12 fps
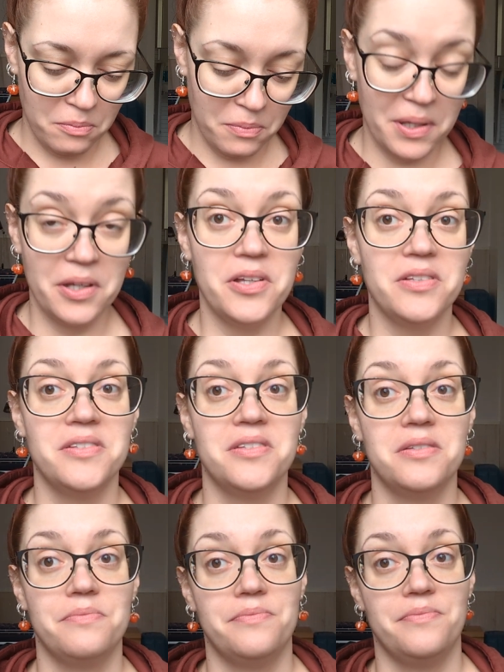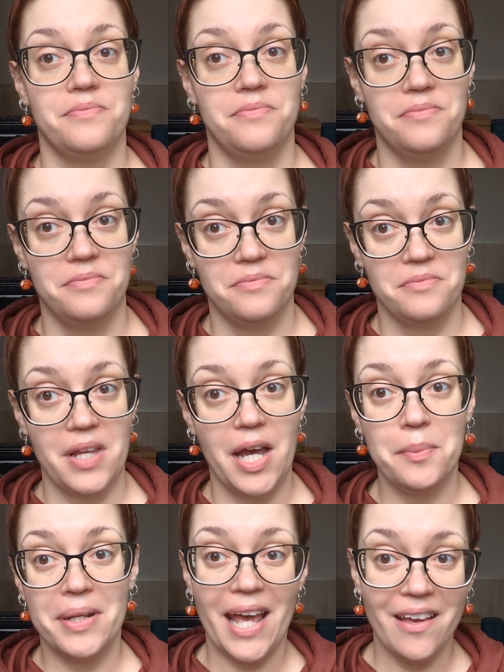because
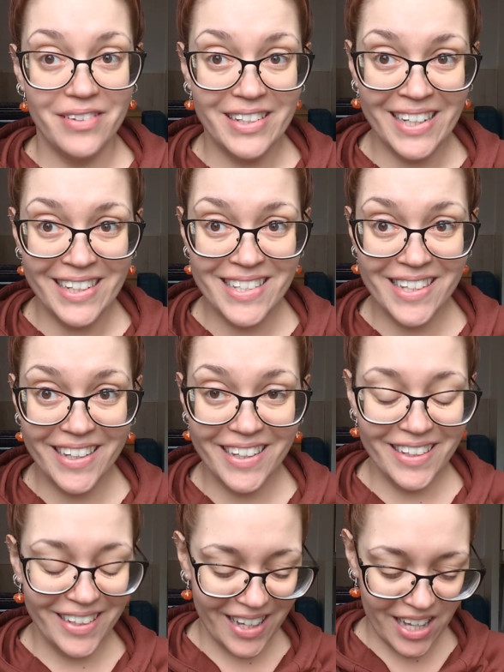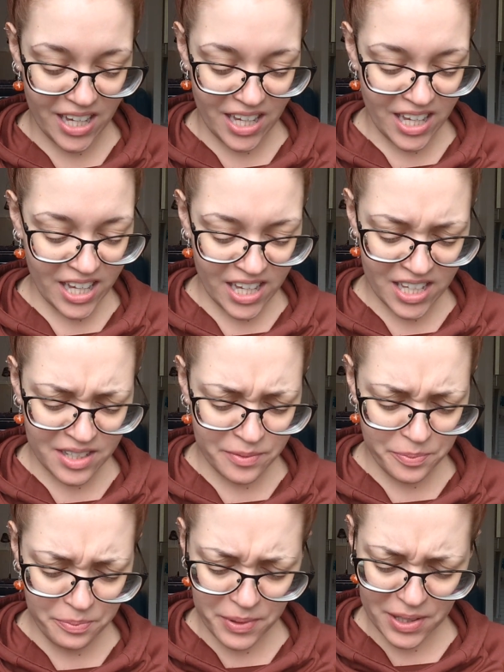I'm an avid knitter,
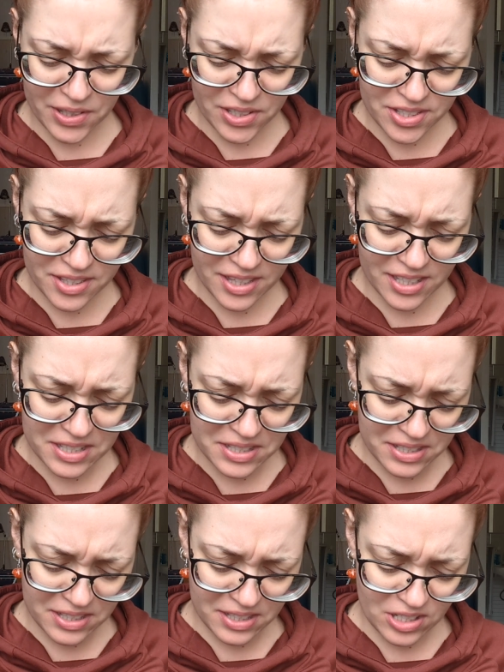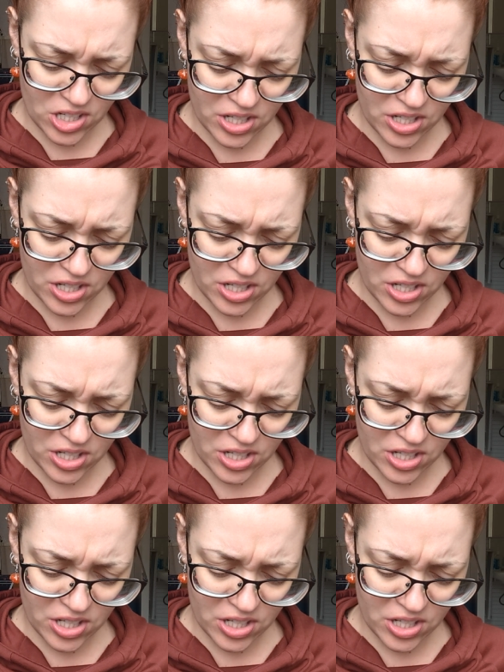and because this